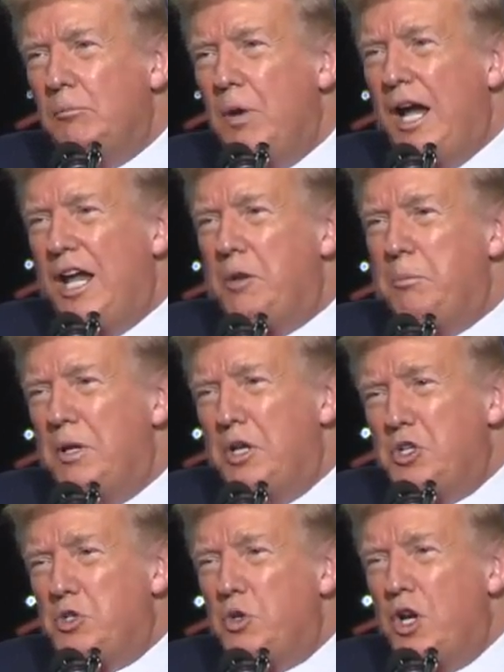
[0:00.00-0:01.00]
My
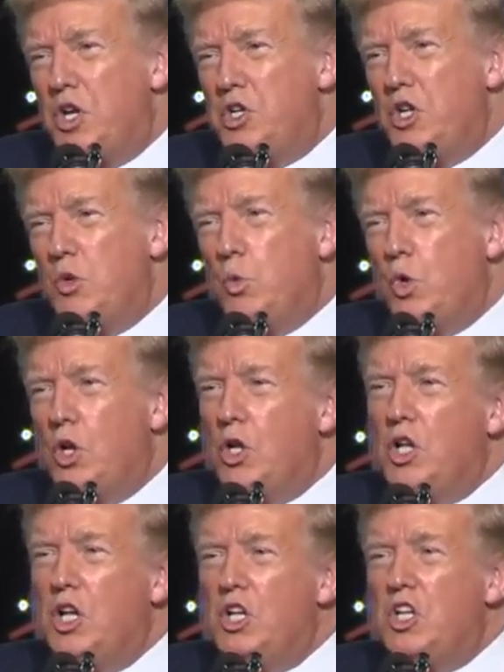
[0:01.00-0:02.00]
administration
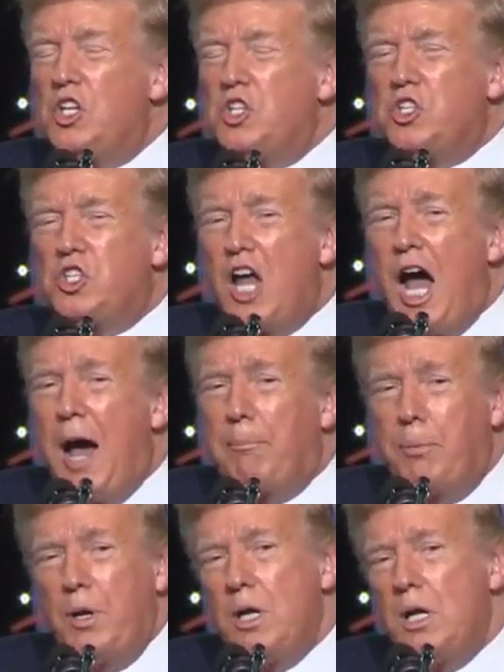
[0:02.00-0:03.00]
will
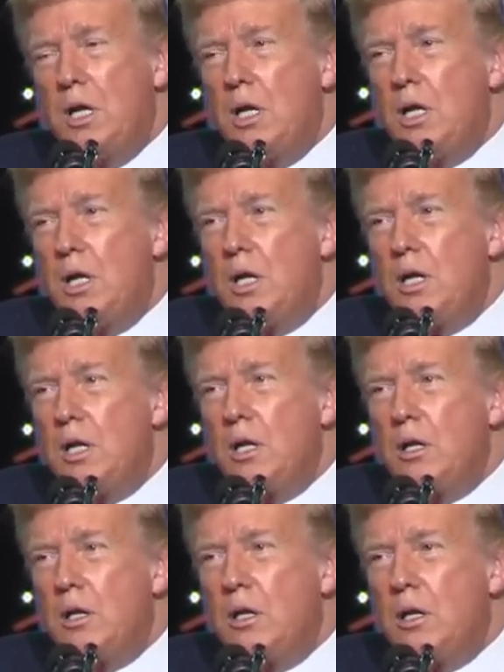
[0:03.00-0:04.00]
stop
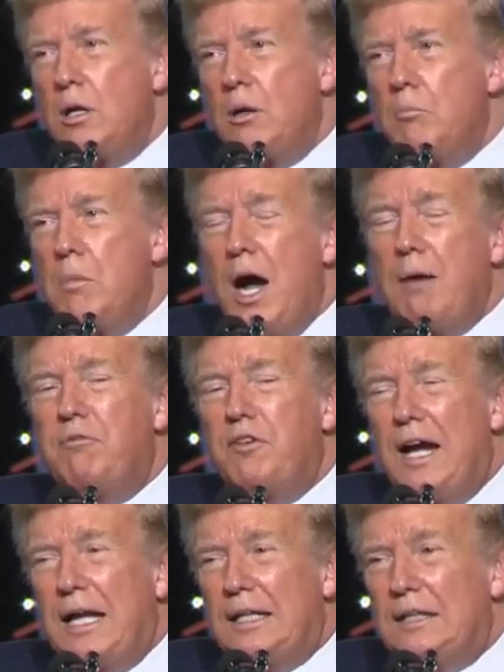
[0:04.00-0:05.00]
mob
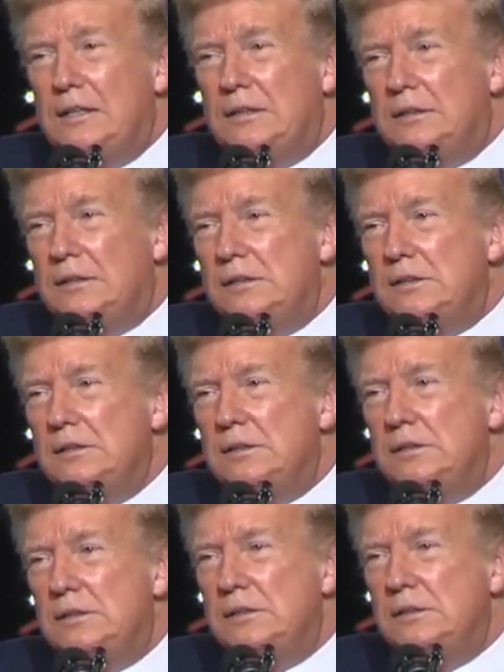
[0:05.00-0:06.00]
violence,
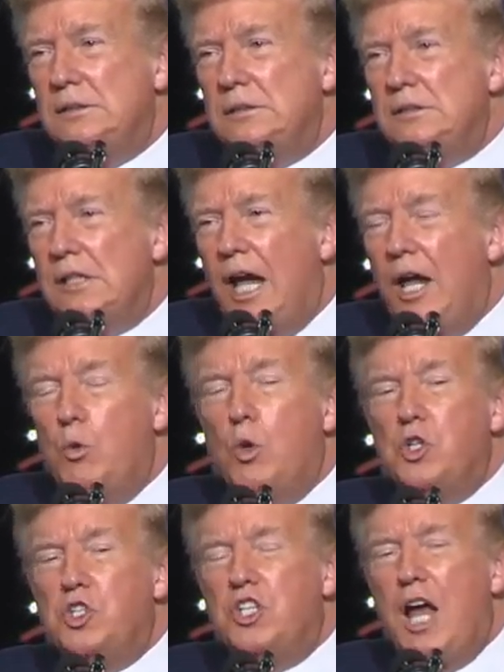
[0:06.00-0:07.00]
and
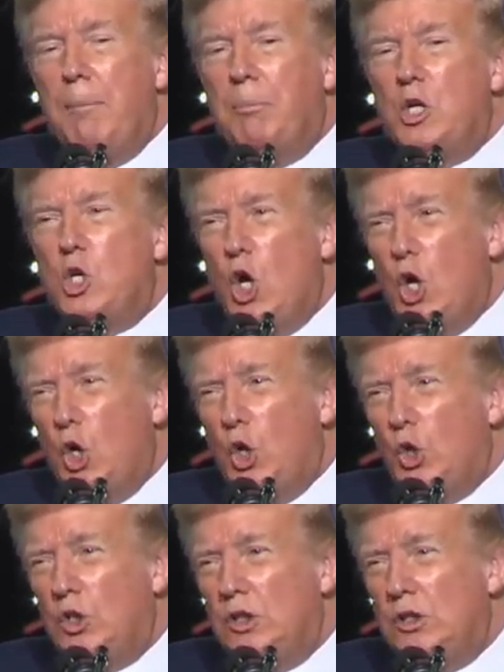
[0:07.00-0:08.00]
will stop it
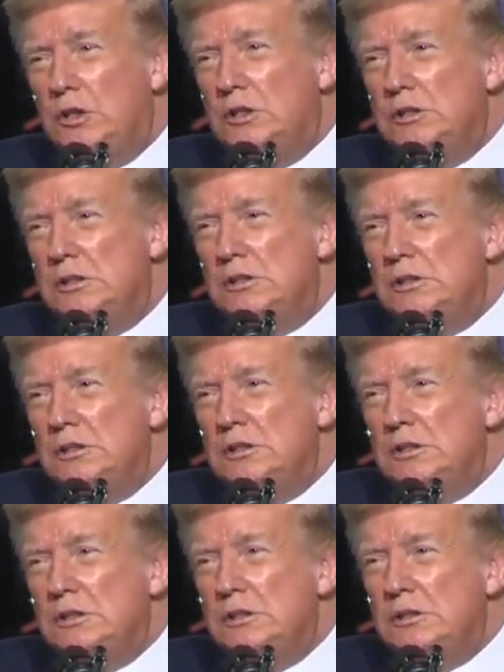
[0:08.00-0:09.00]
cold.
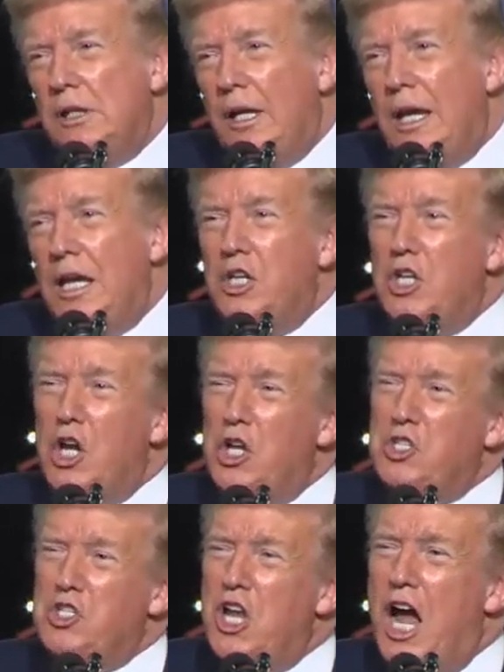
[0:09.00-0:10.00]
It
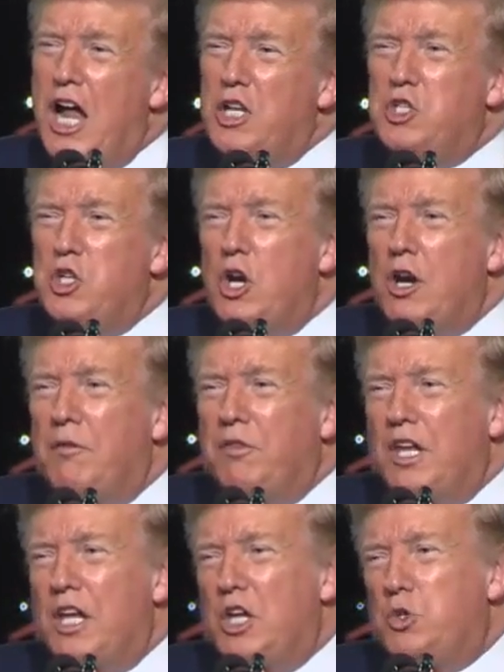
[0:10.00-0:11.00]
does not serve
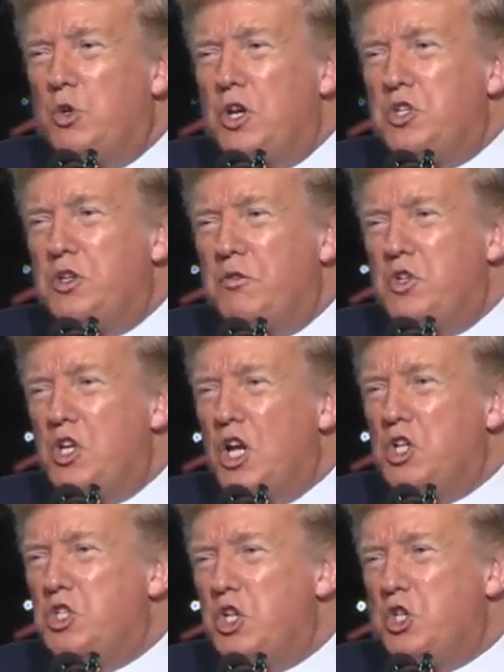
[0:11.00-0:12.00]
the interest of
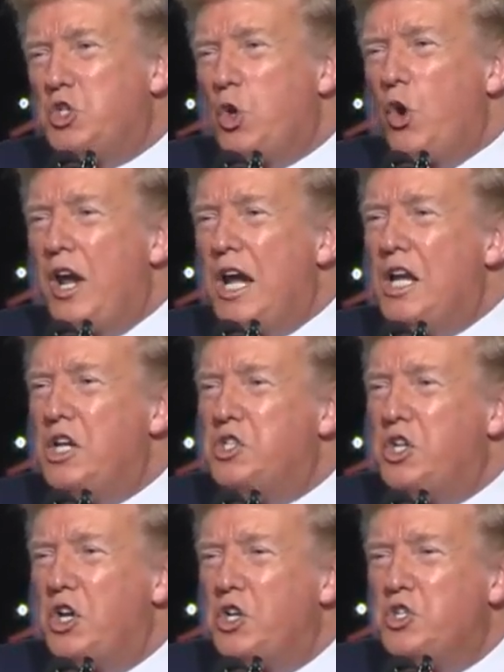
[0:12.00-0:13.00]
justice or any
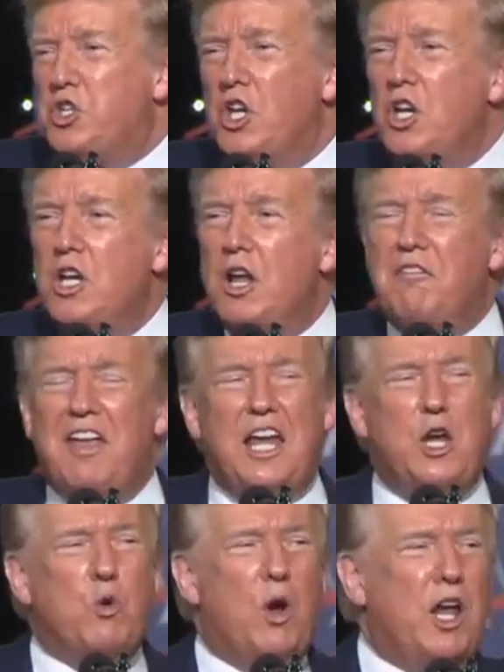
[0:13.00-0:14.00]
citizen of
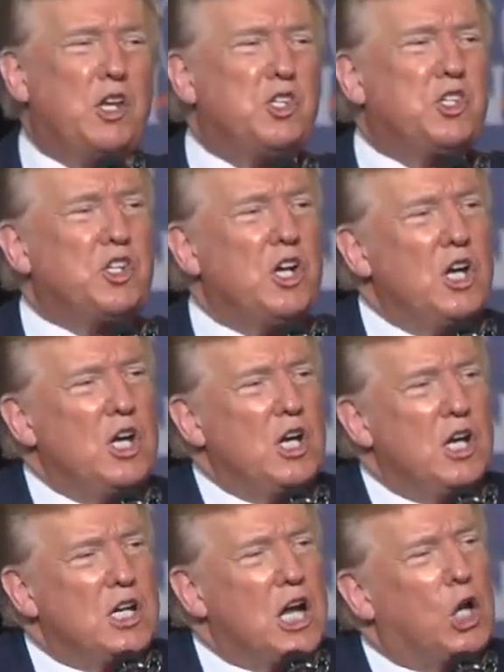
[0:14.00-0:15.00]
any race,
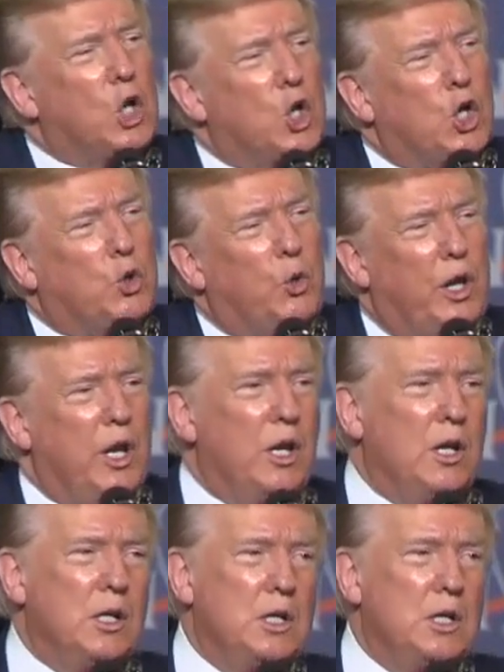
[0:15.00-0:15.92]
color, or creed